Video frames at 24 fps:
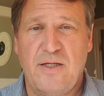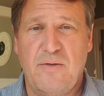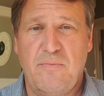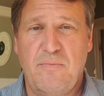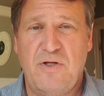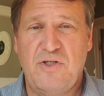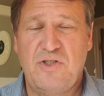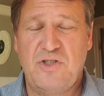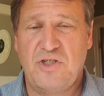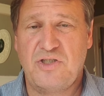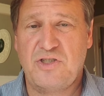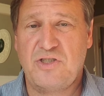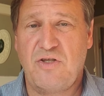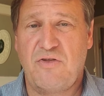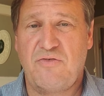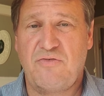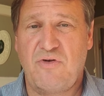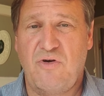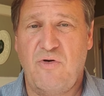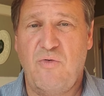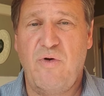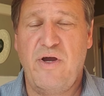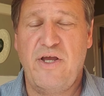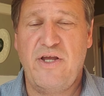But just to
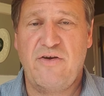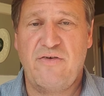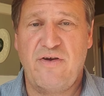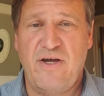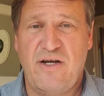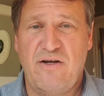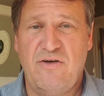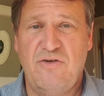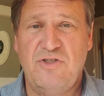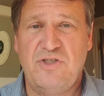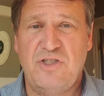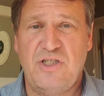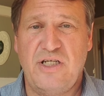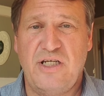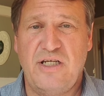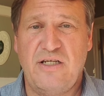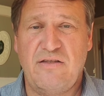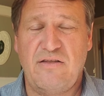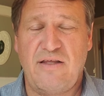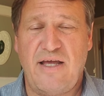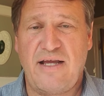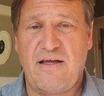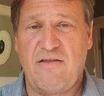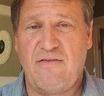throw away your
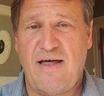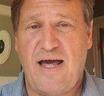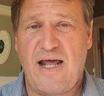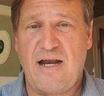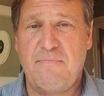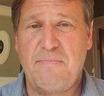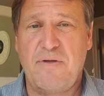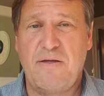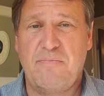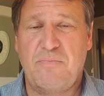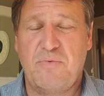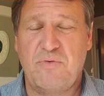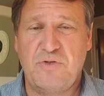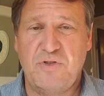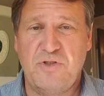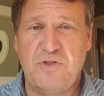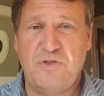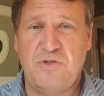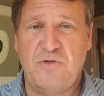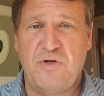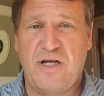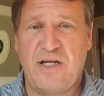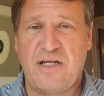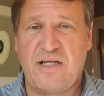energy, like a lot of people
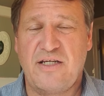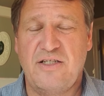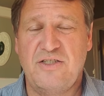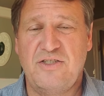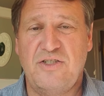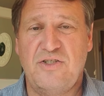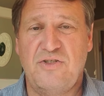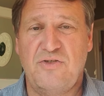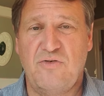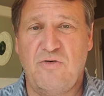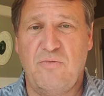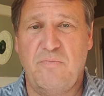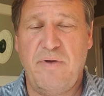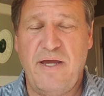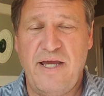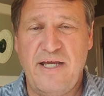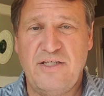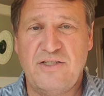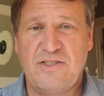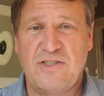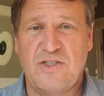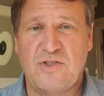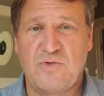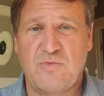do on a continual
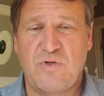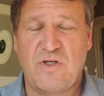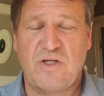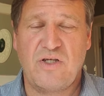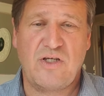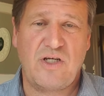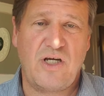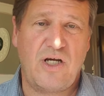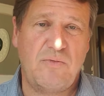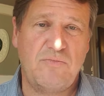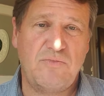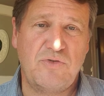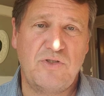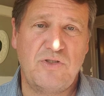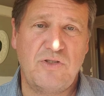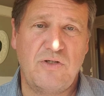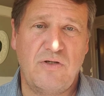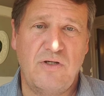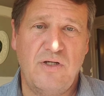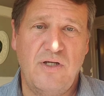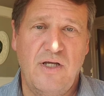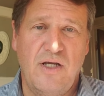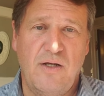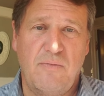basis when it comes
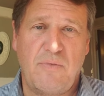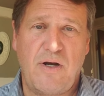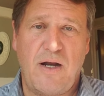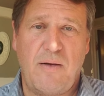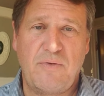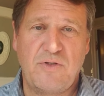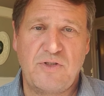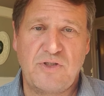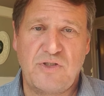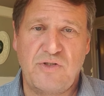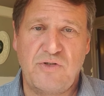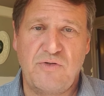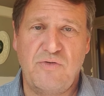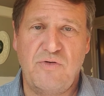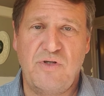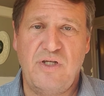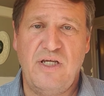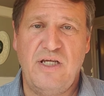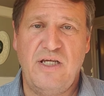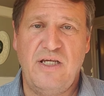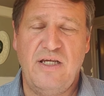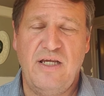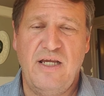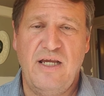to
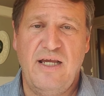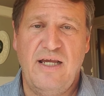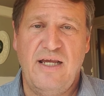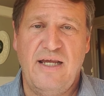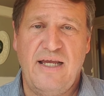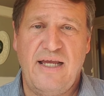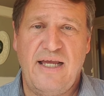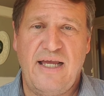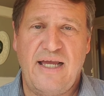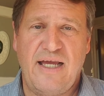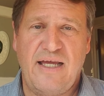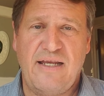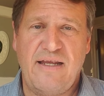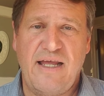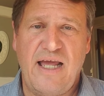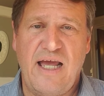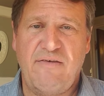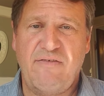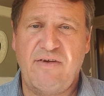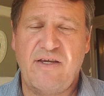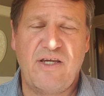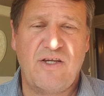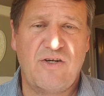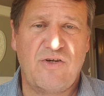promiscuity and
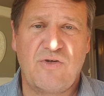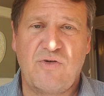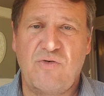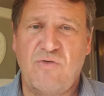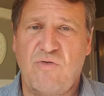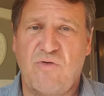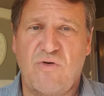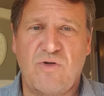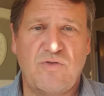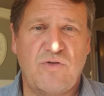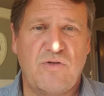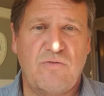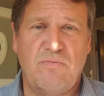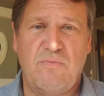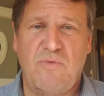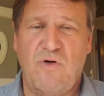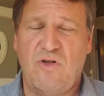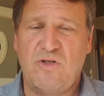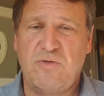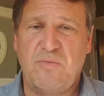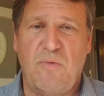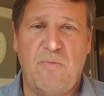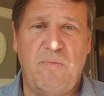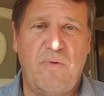having intercourse with
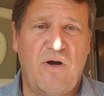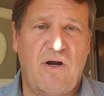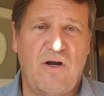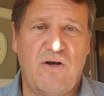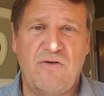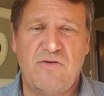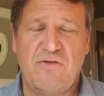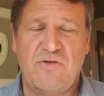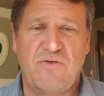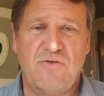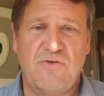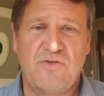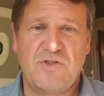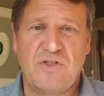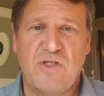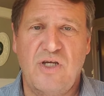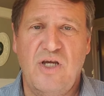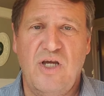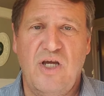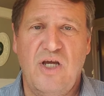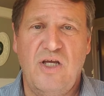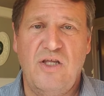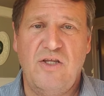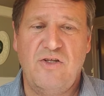multiple partners,
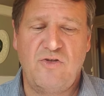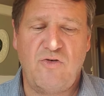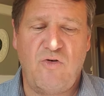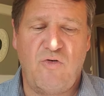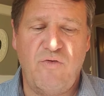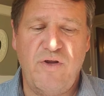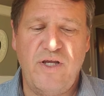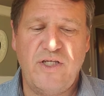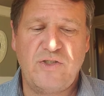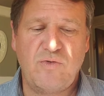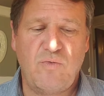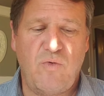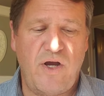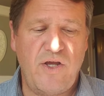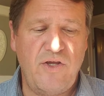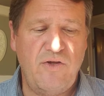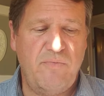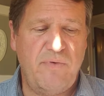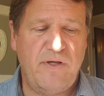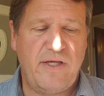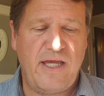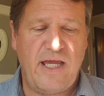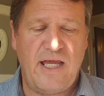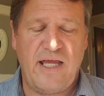there's no reason why
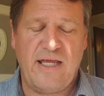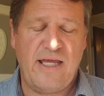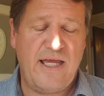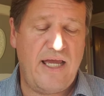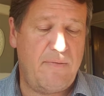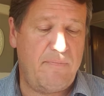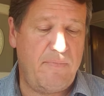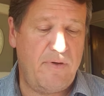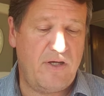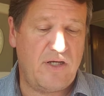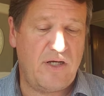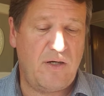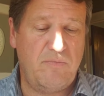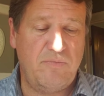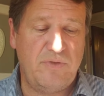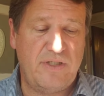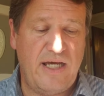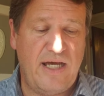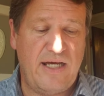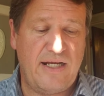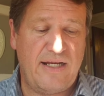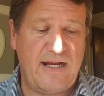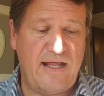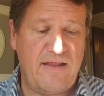you can't, can't become
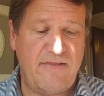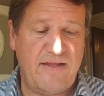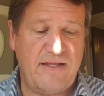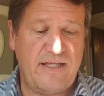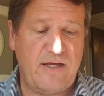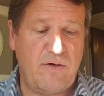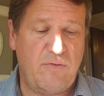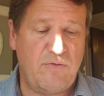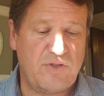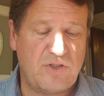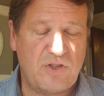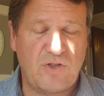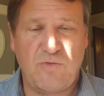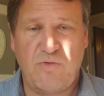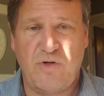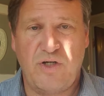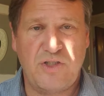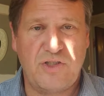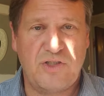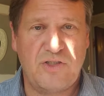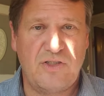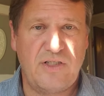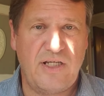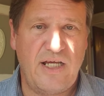dead. And I think that was the
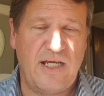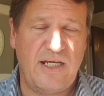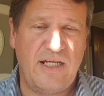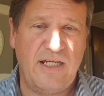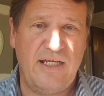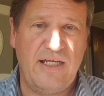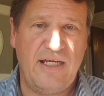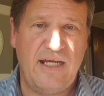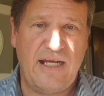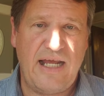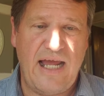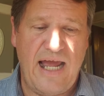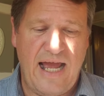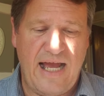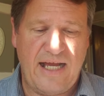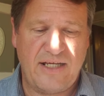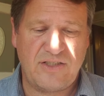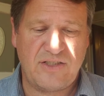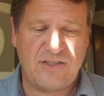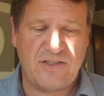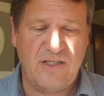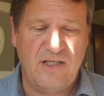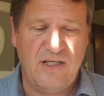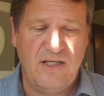question that he had
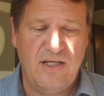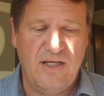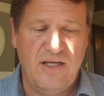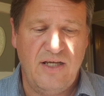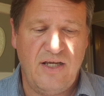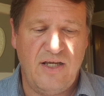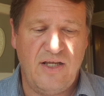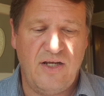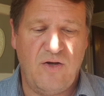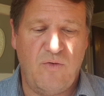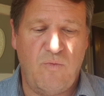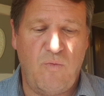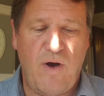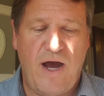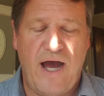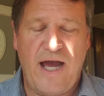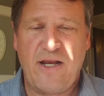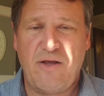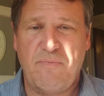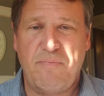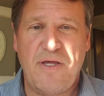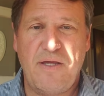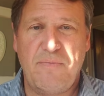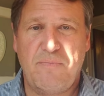asked. You know,
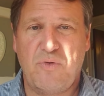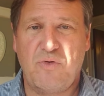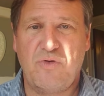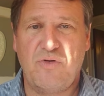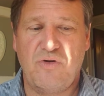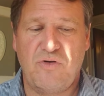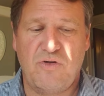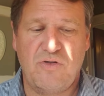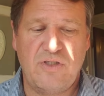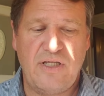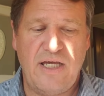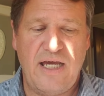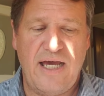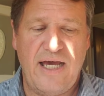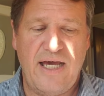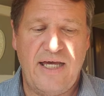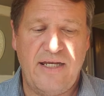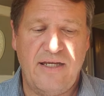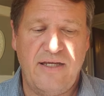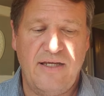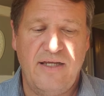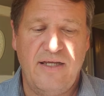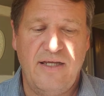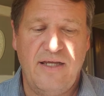why do people look
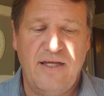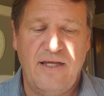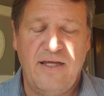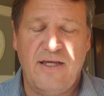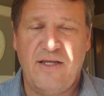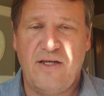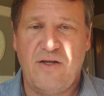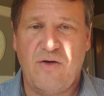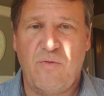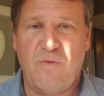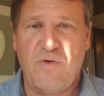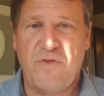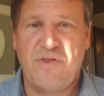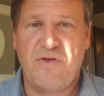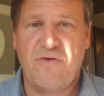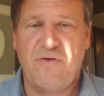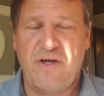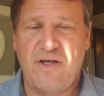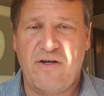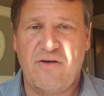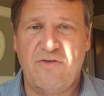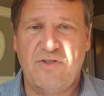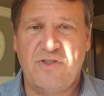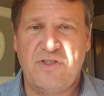dead? You know, with their
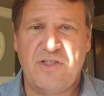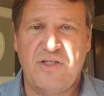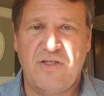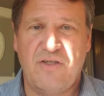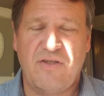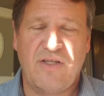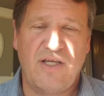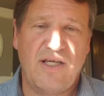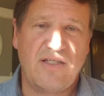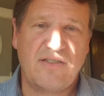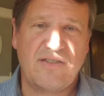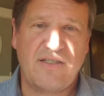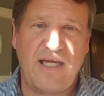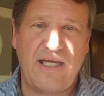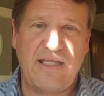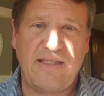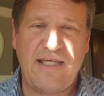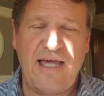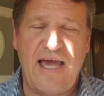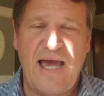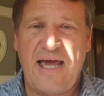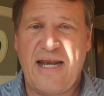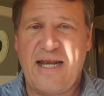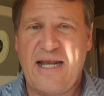energy and things like
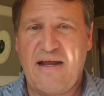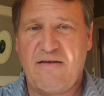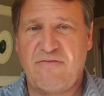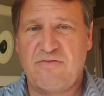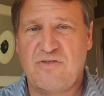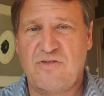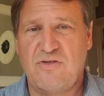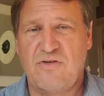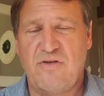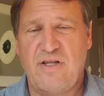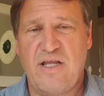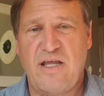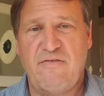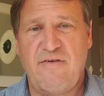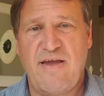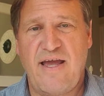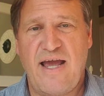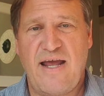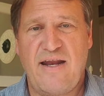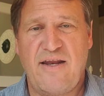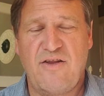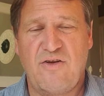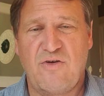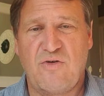that after they've
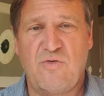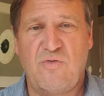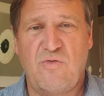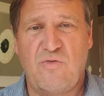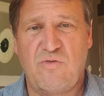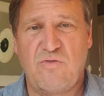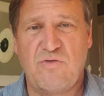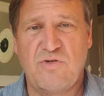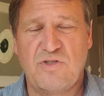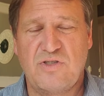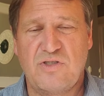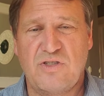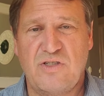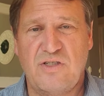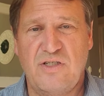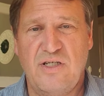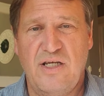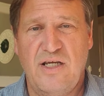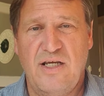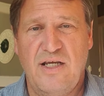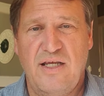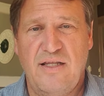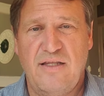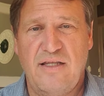had intercourse and
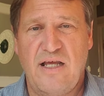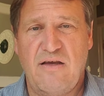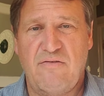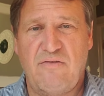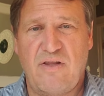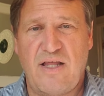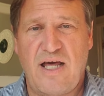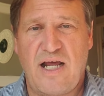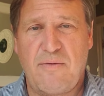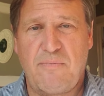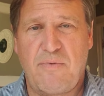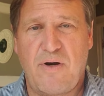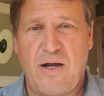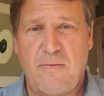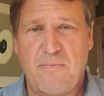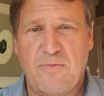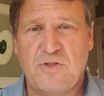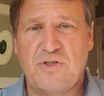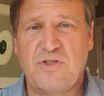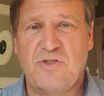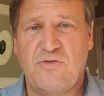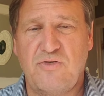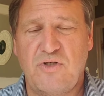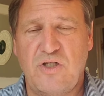they have a lot of
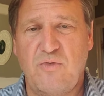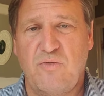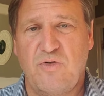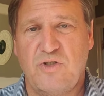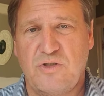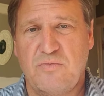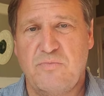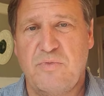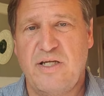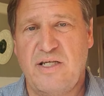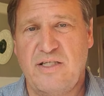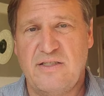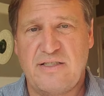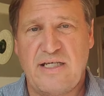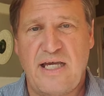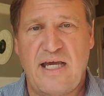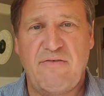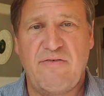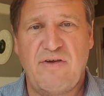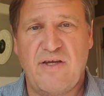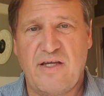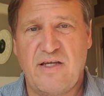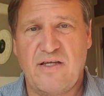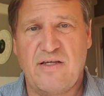promiscuity, which means
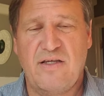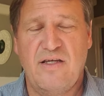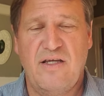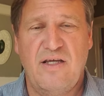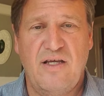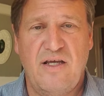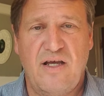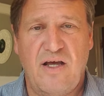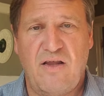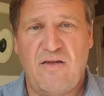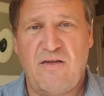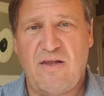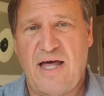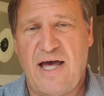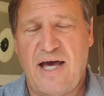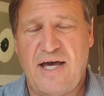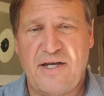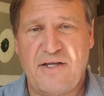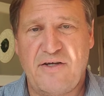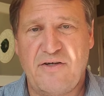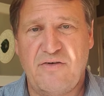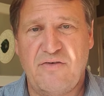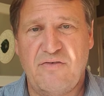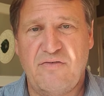having a
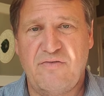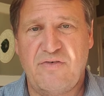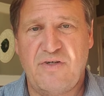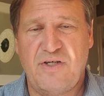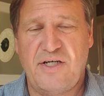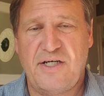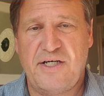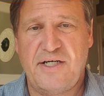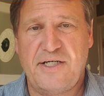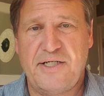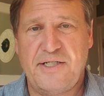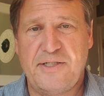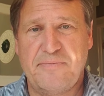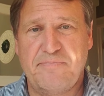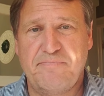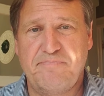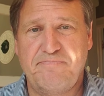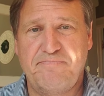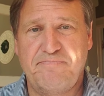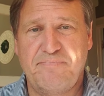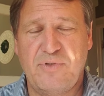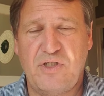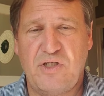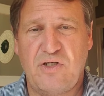lot of um,
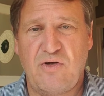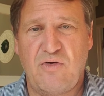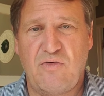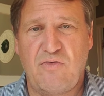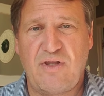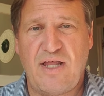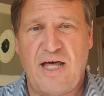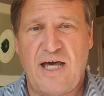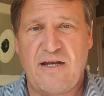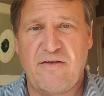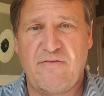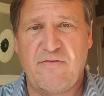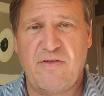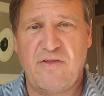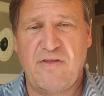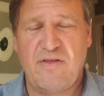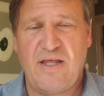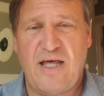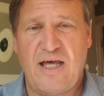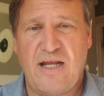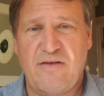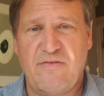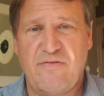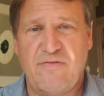you know a lot of
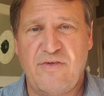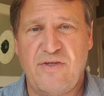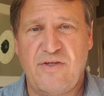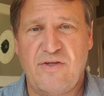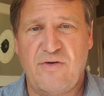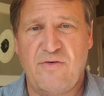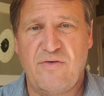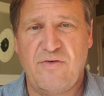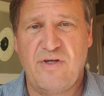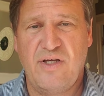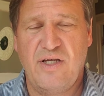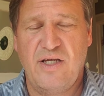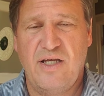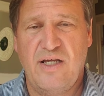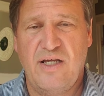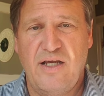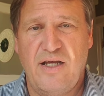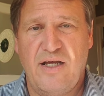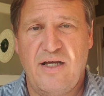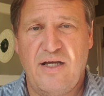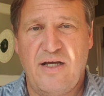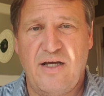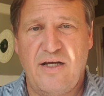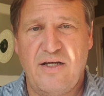a lot of you know
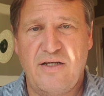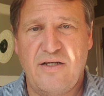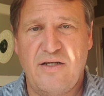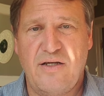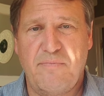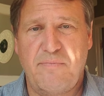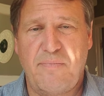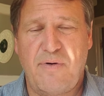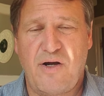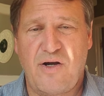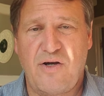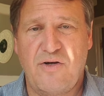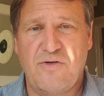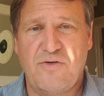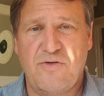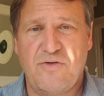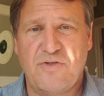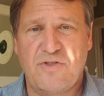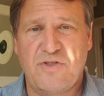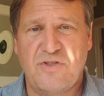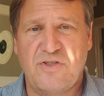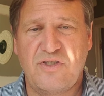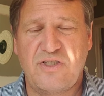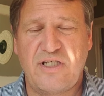uh,
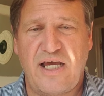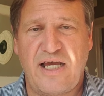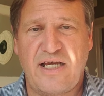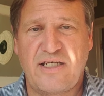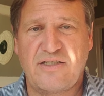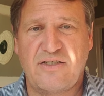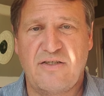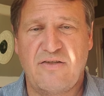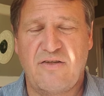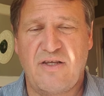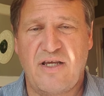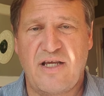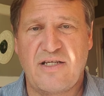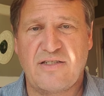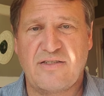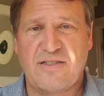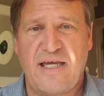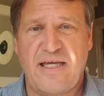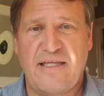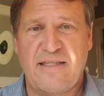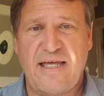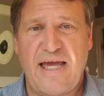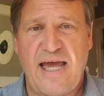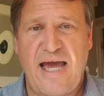partners and sex and things
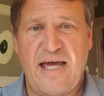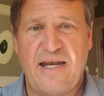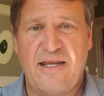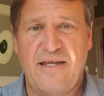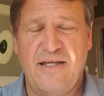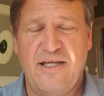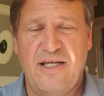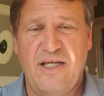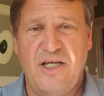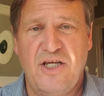like that.